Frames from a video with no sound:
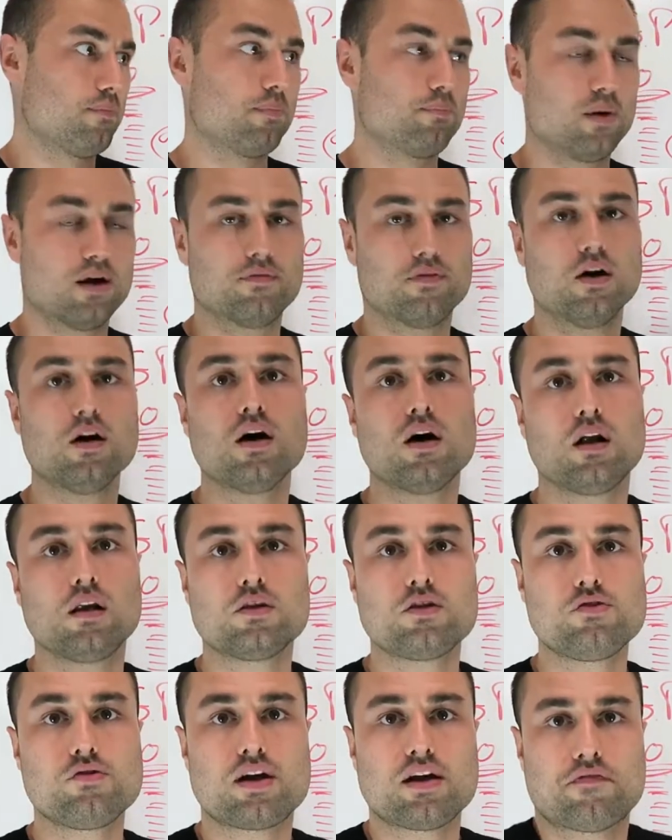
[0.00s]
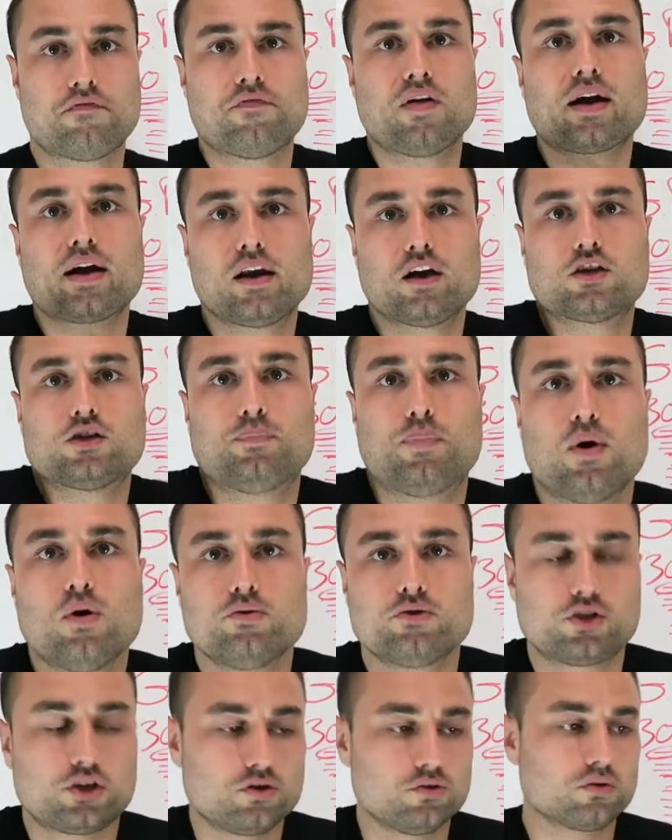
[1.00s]
above all, you get fucking
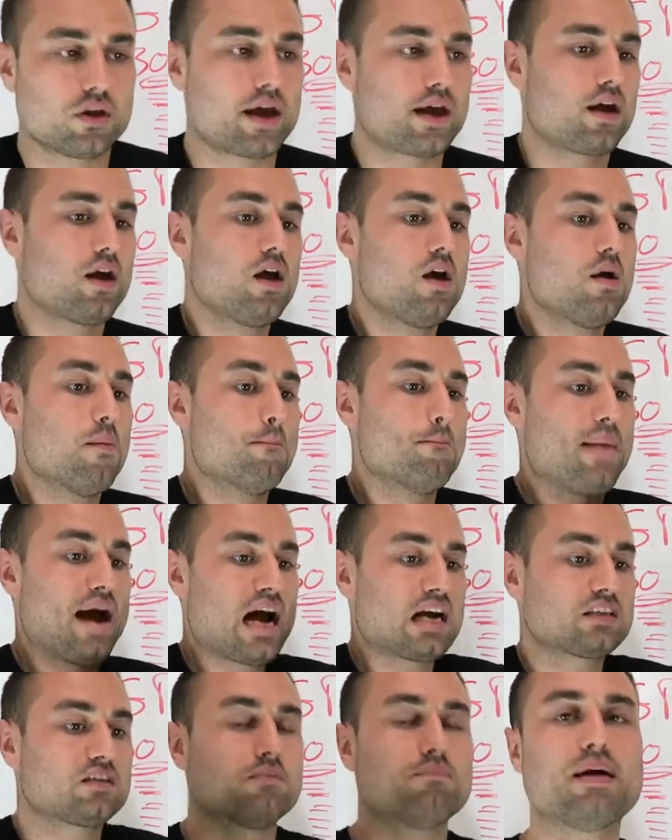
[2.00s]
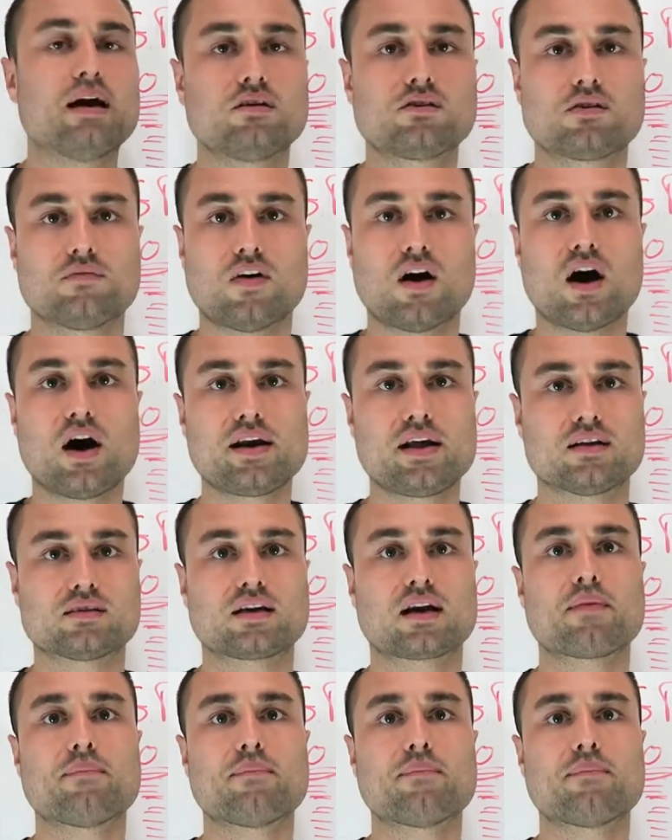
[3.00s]
exposed to like mass amounts of audience.